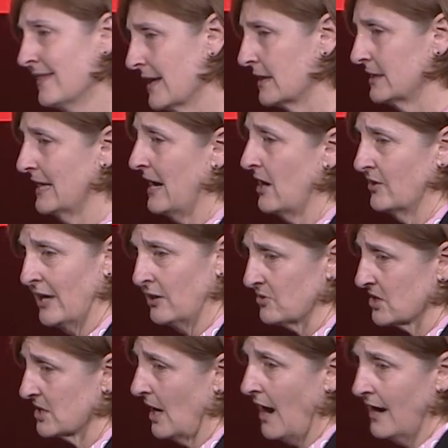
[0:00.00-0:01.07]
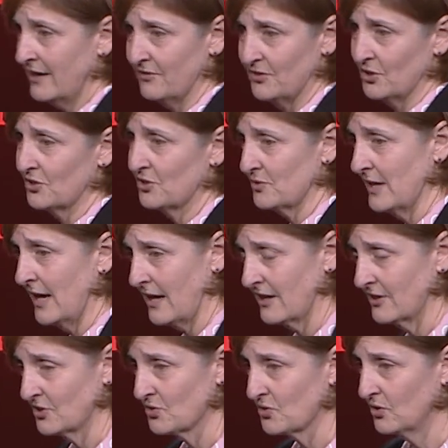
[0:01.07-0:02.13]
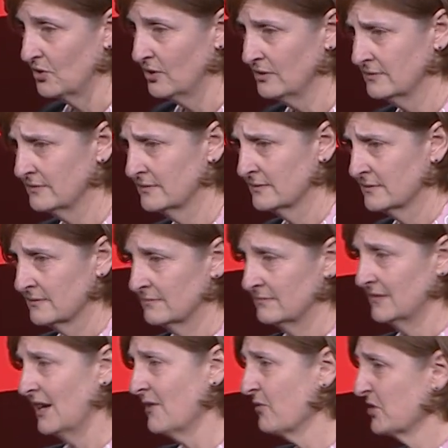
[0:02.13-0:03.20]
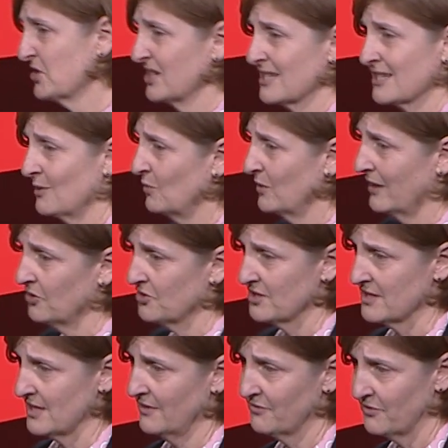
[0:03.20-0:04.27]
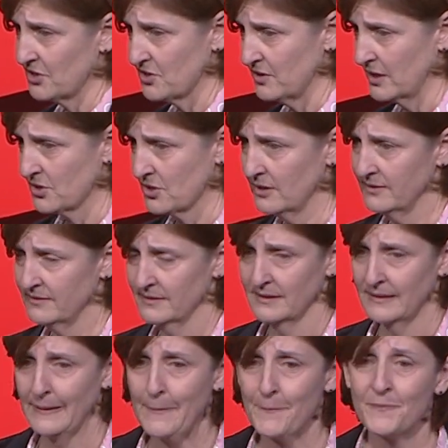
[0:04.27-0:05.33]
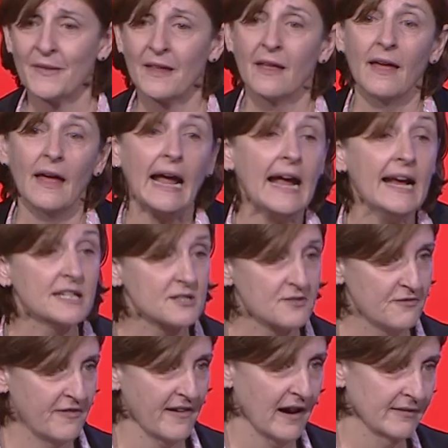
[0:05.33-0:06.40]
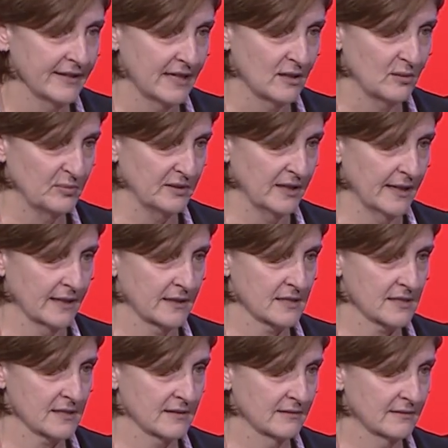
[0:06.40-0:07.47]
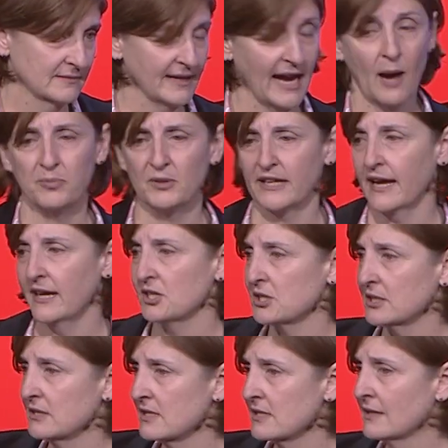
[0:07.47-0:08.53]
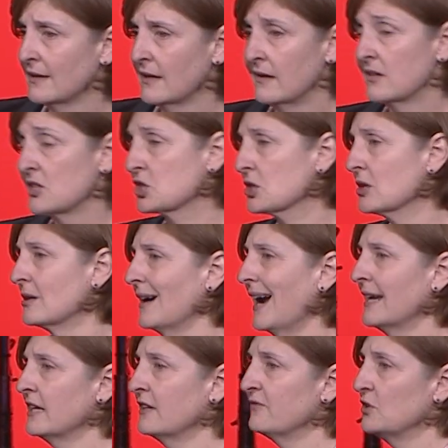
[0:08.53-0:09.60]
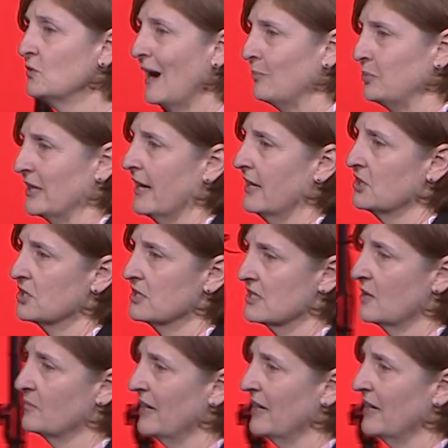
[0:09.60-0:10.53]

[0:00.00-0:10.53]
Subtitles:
cloud outside of your direct control, leveraging someone else's infrastructure. It's very complex. Applications? Sure, I get a few applications on my